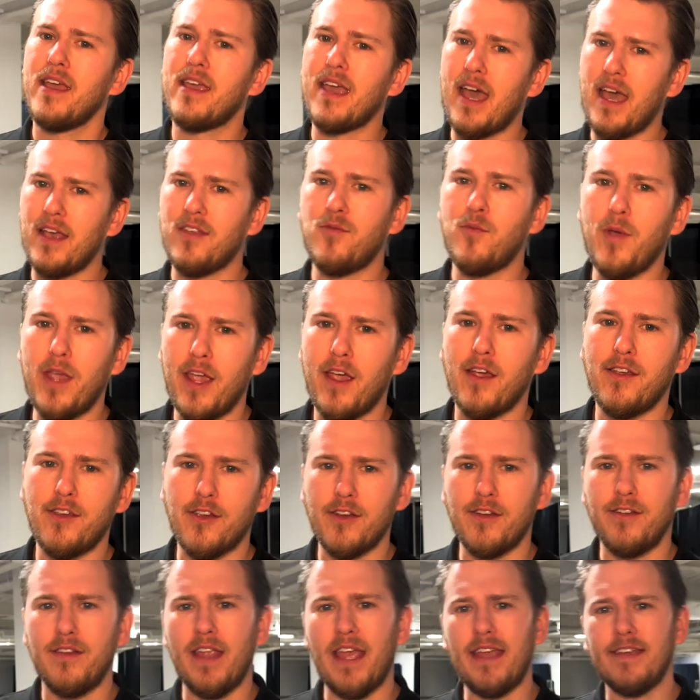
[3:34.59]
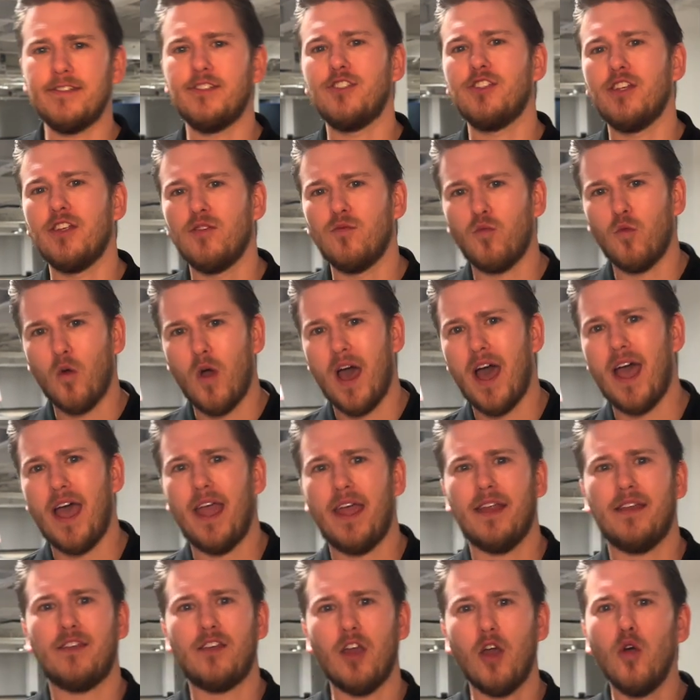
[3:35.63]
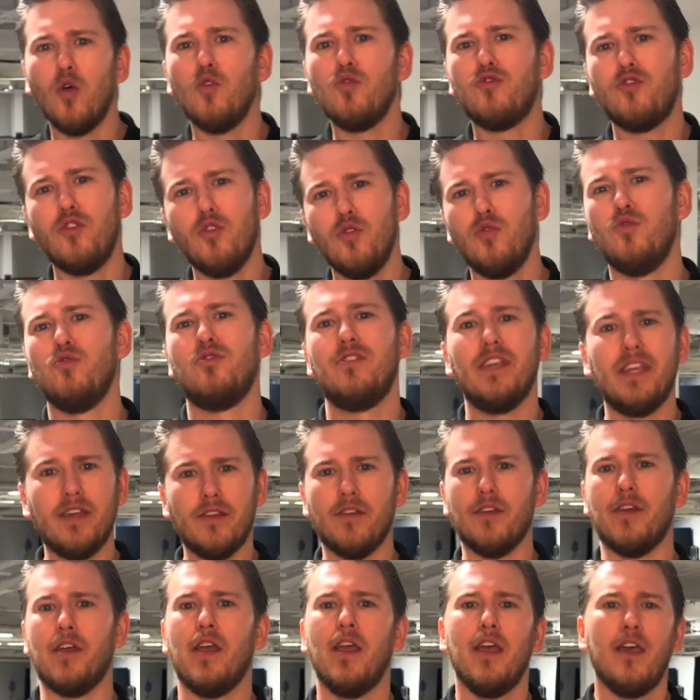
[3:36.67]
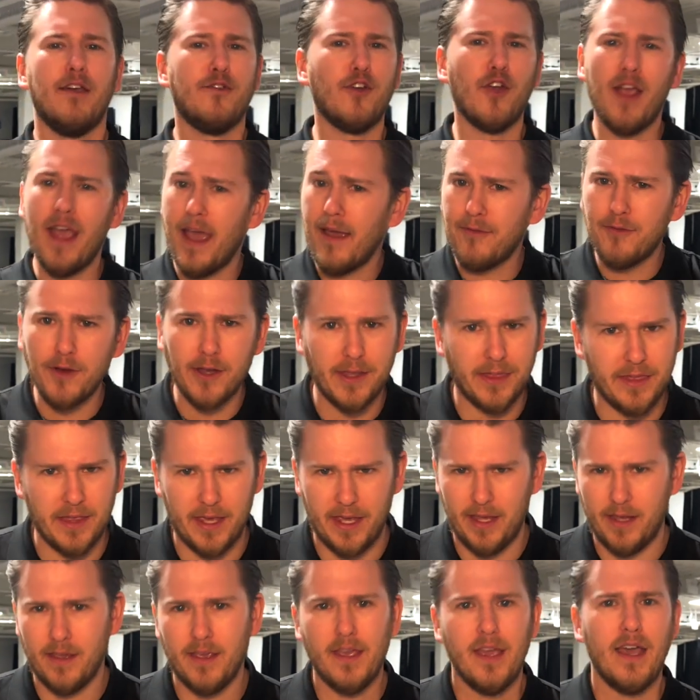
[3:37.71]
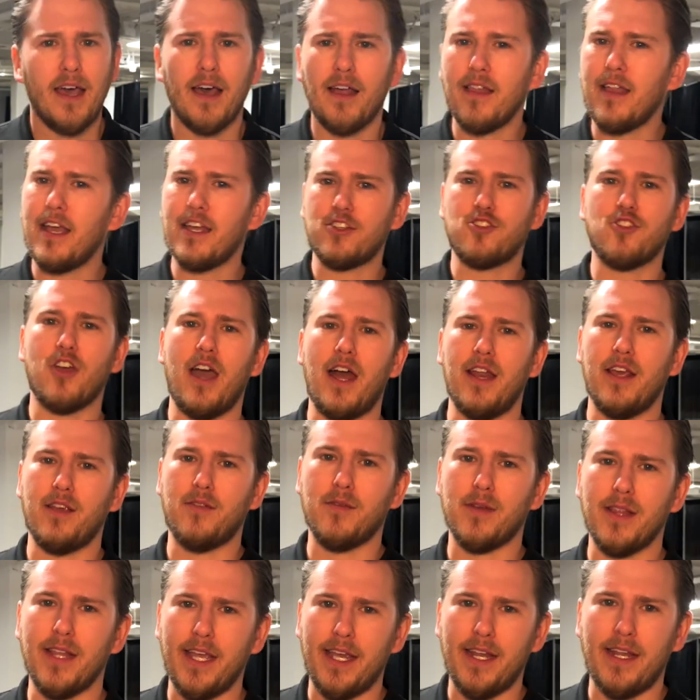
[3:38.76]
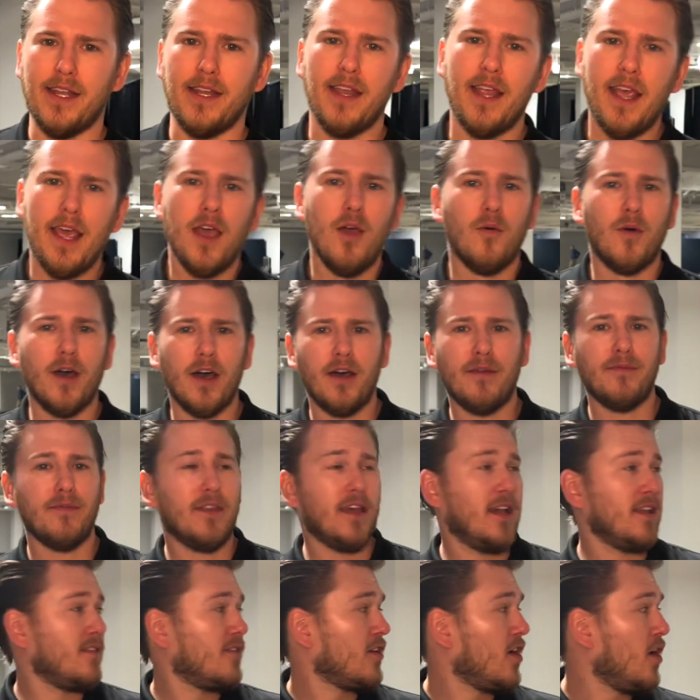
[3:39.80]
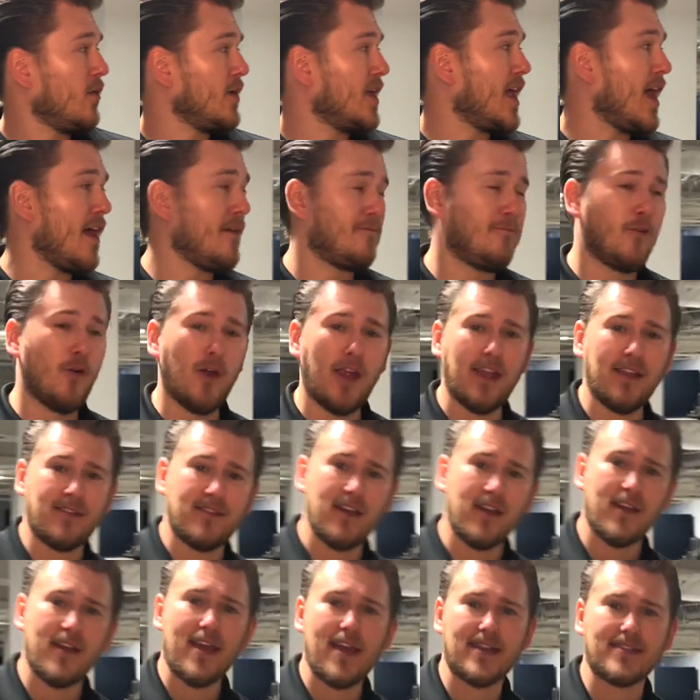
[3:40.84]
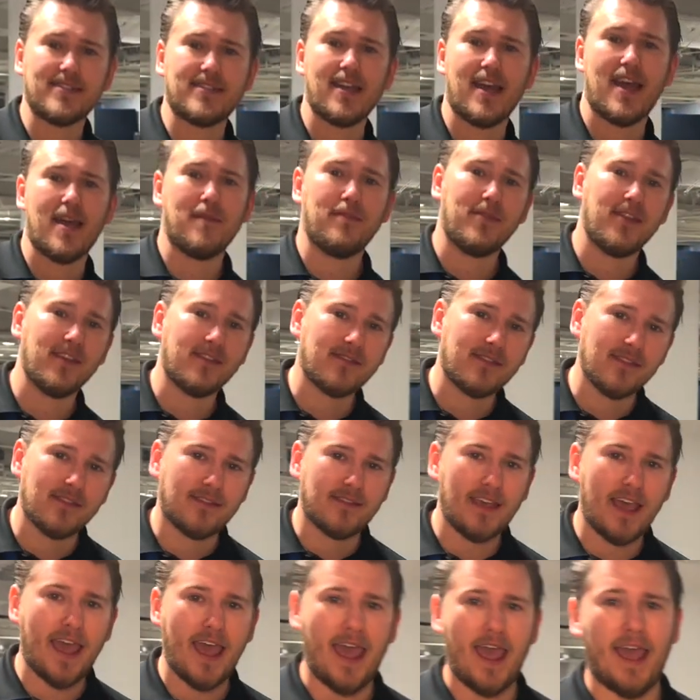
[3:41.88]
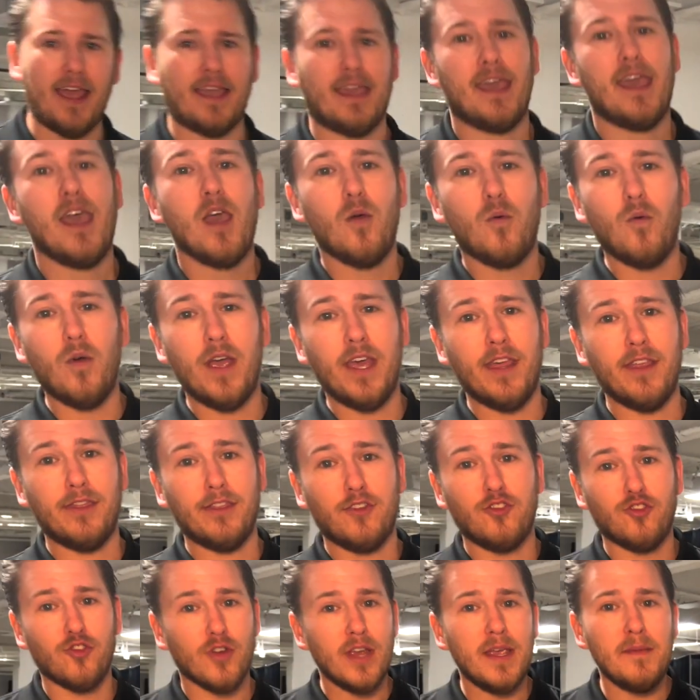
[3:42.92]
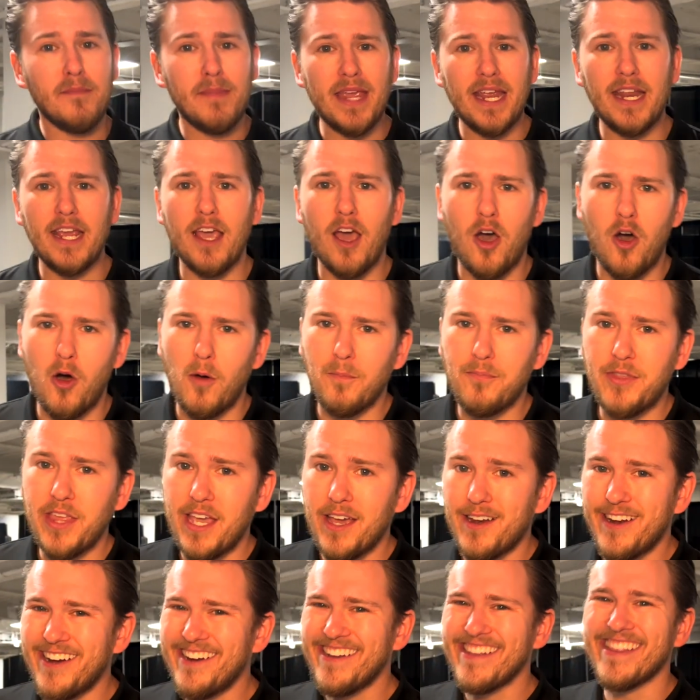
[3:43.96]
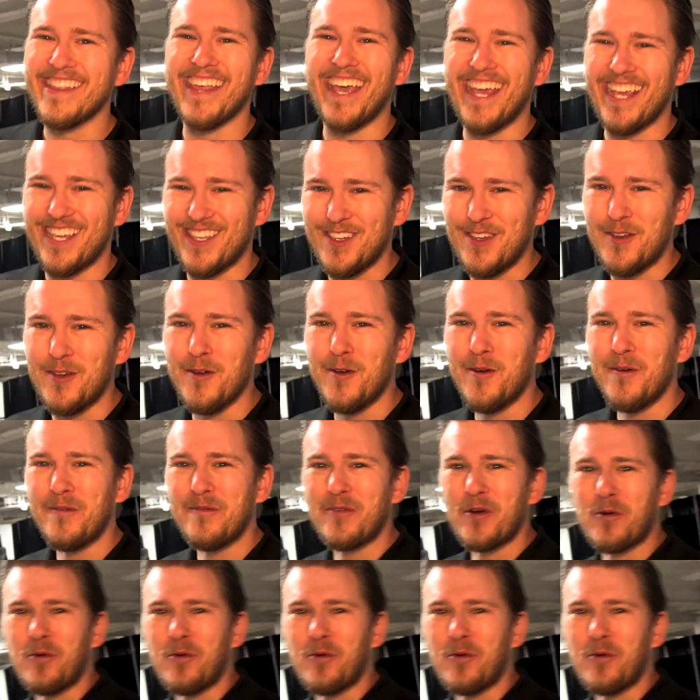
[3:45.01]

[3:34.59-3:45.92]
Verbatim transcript: guys, we are your nationwide go-to dealer for everything electronic related. Well, that's all we got for you. Till next time, this is Zach with Dreamedia Home Theater. Thank you for